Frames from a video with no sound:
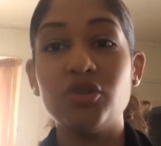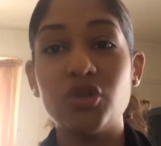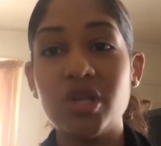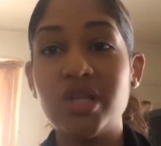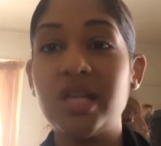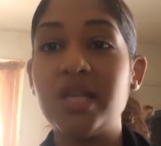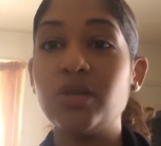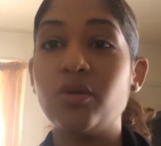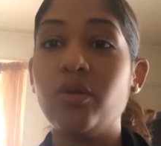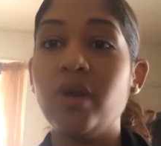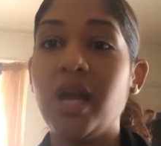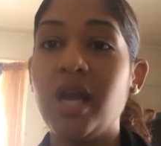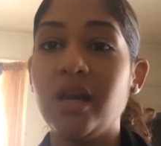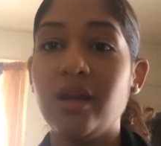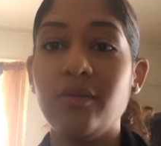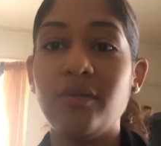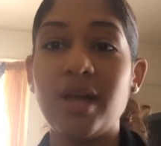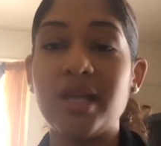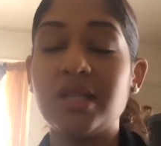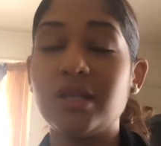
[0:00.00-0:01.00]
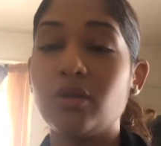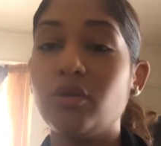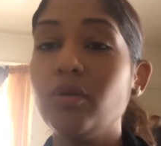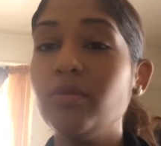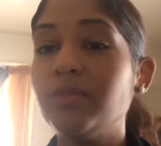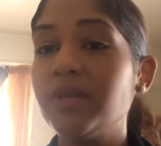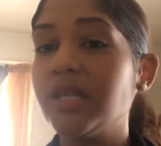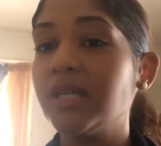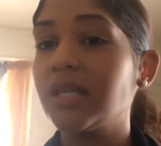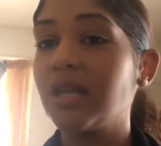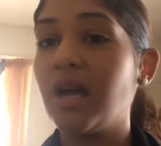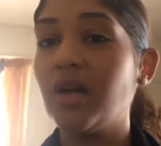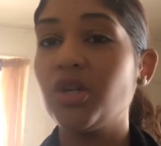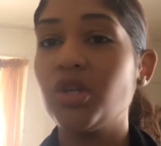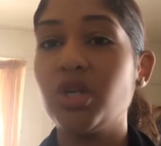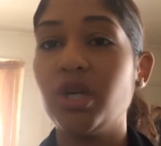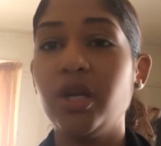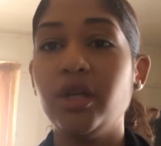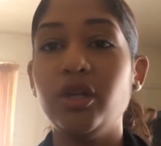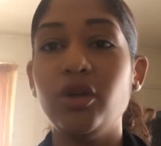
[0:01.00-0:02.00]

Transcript: just as creative as the group discussion.